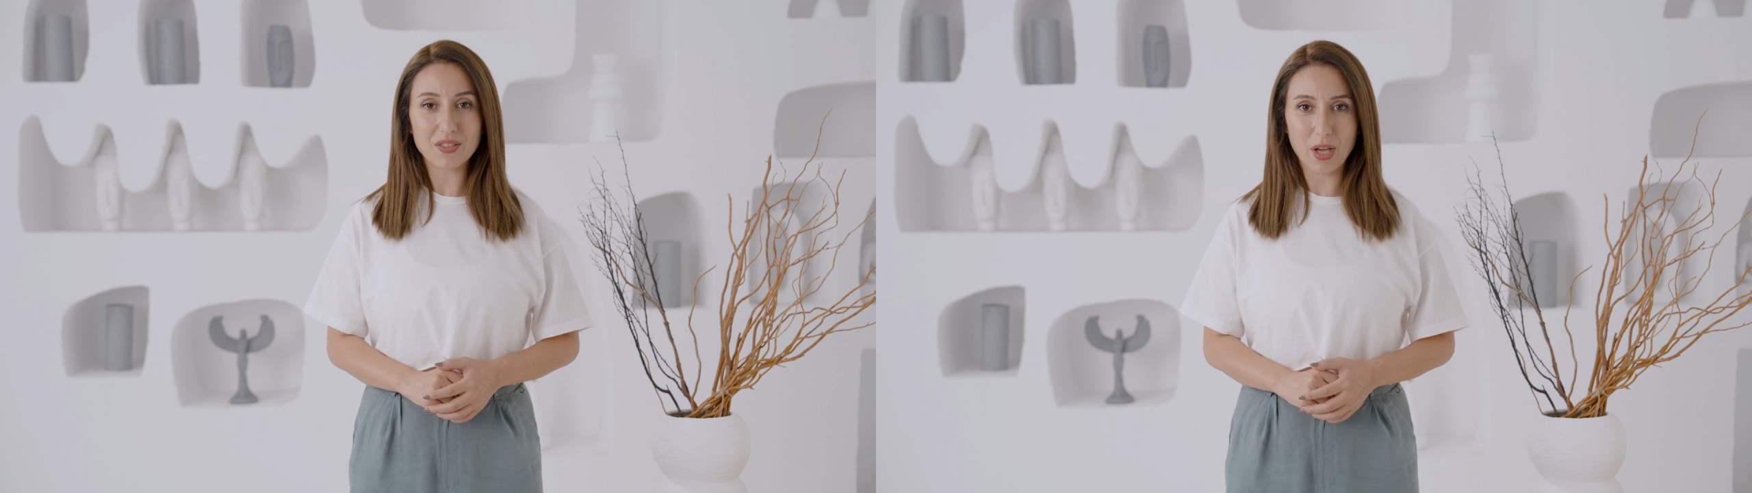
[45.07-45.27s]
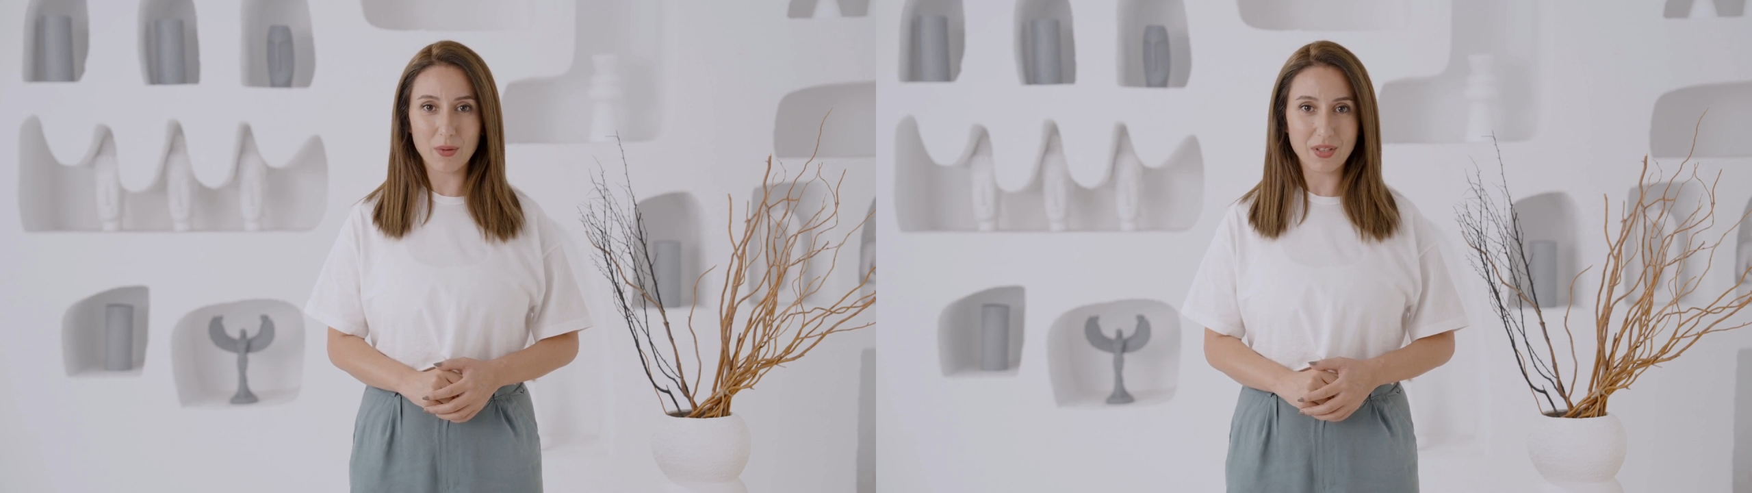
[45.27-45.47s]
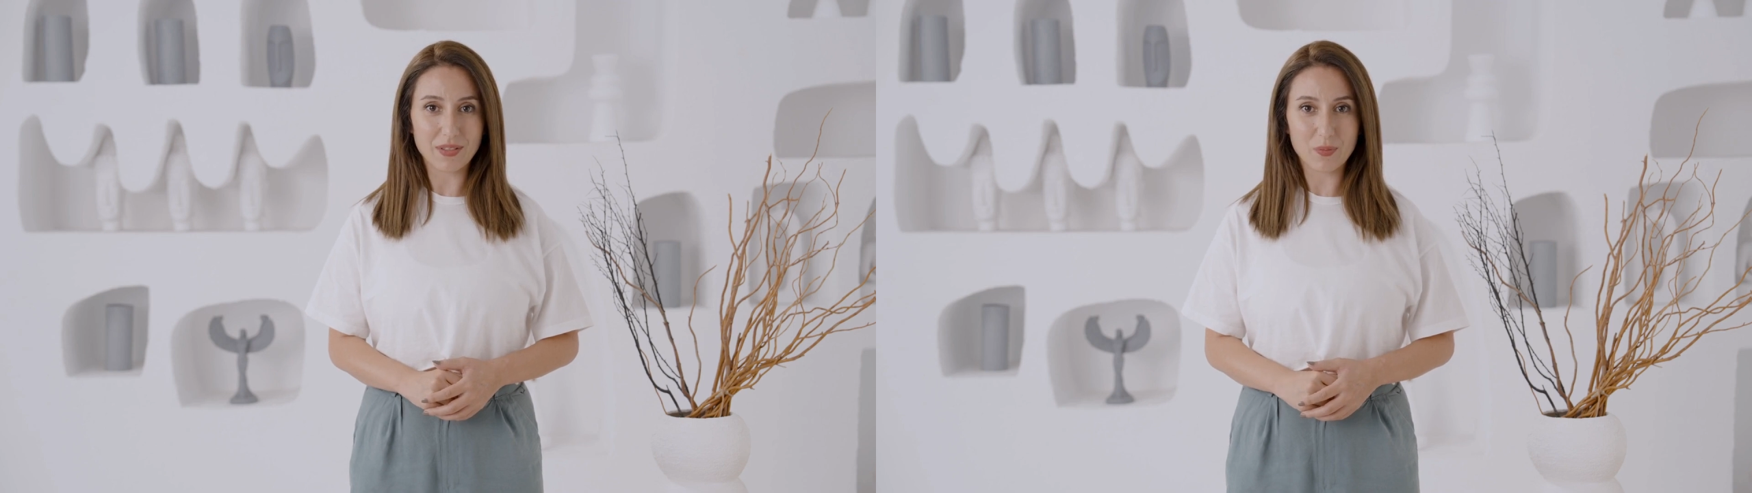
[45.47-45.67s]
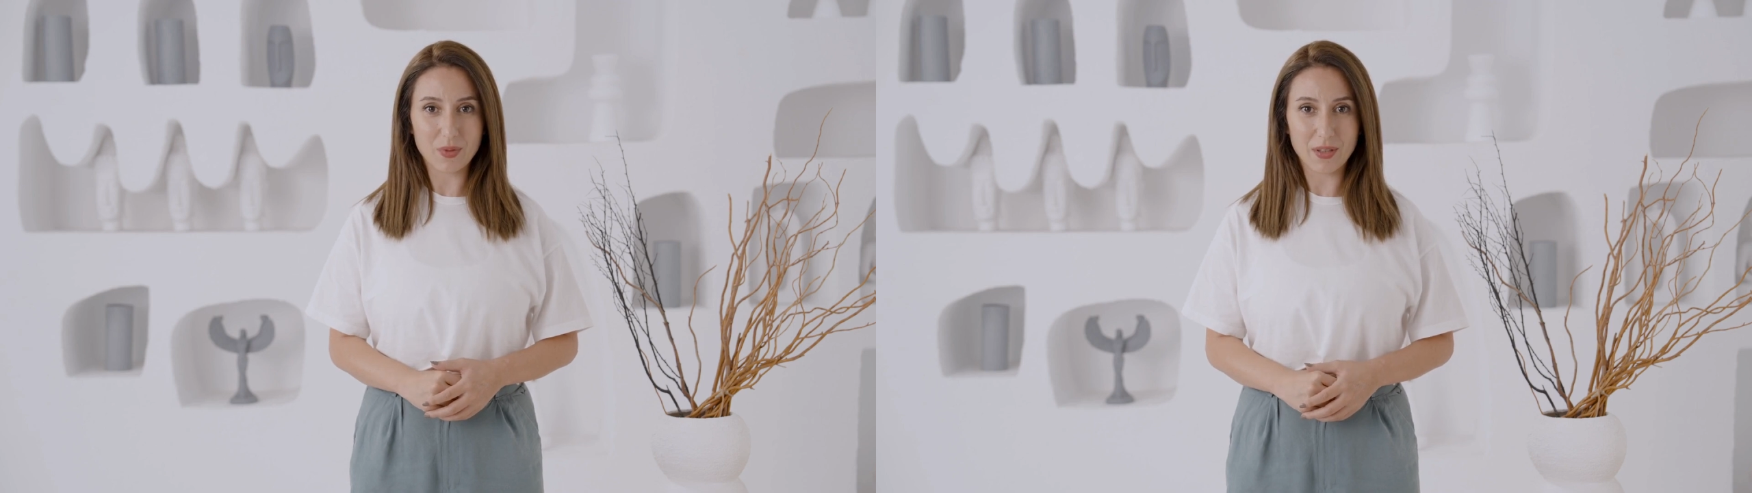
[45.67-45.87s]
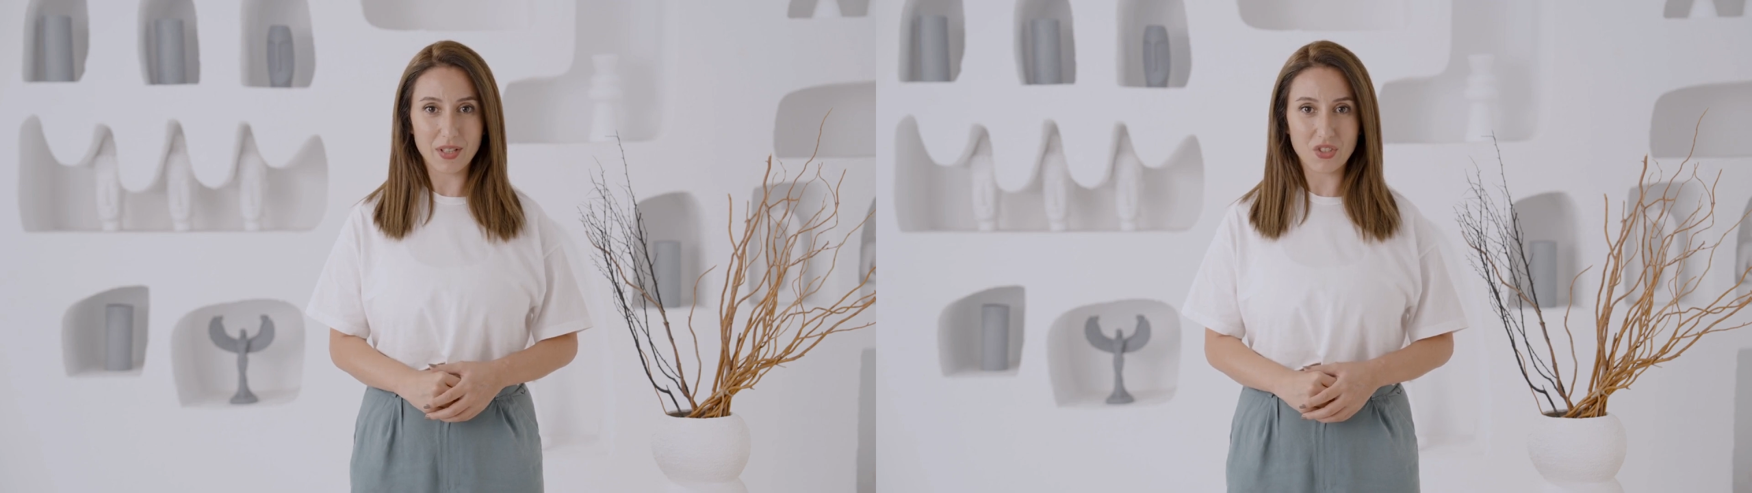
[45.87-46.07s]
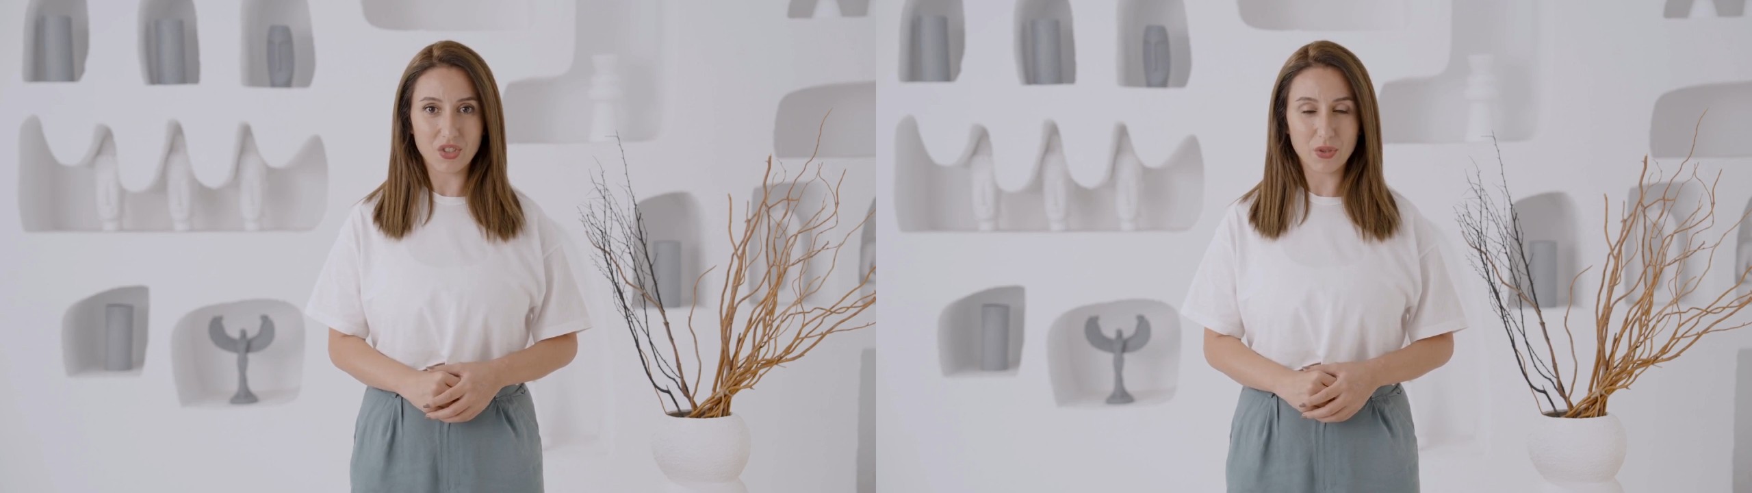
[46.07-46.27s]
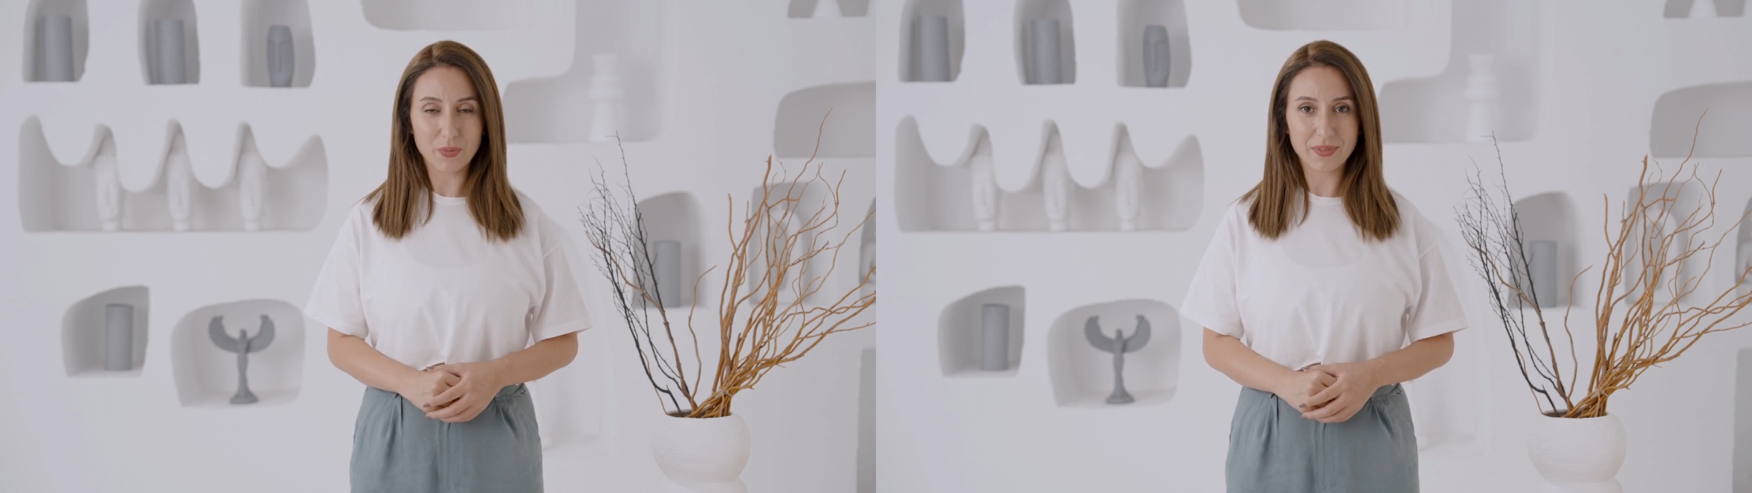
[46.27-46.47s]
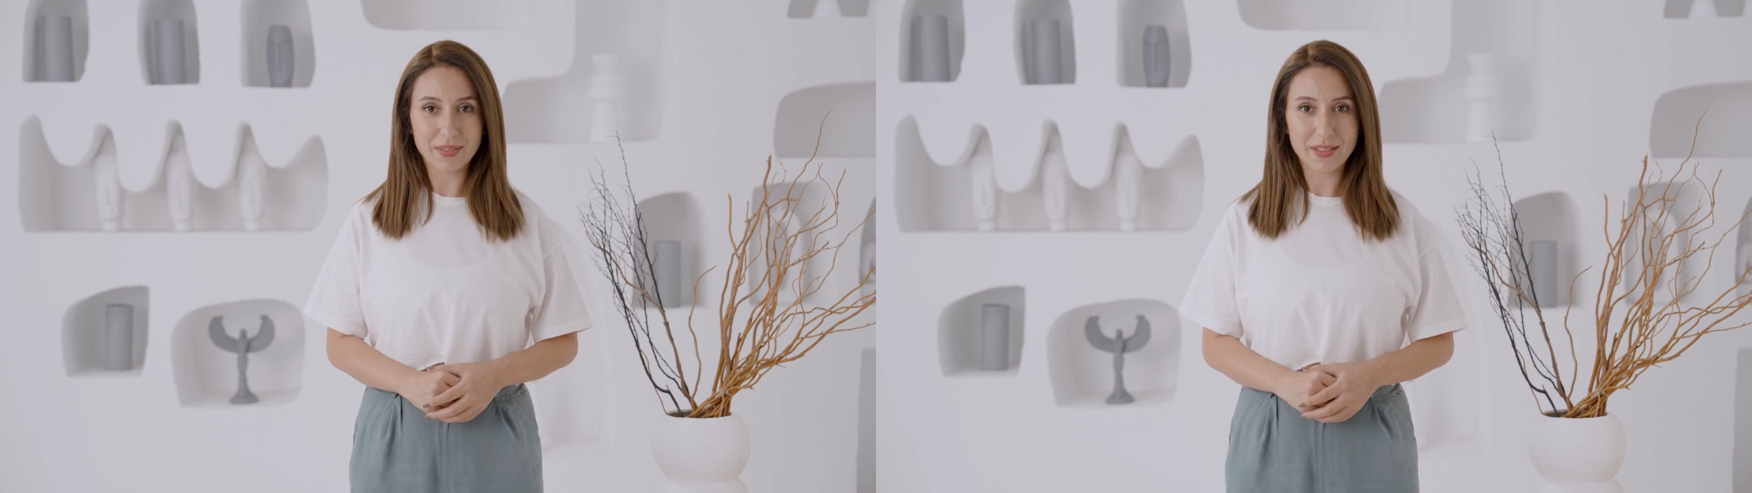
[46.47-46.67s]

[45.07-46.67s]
solving the real issue.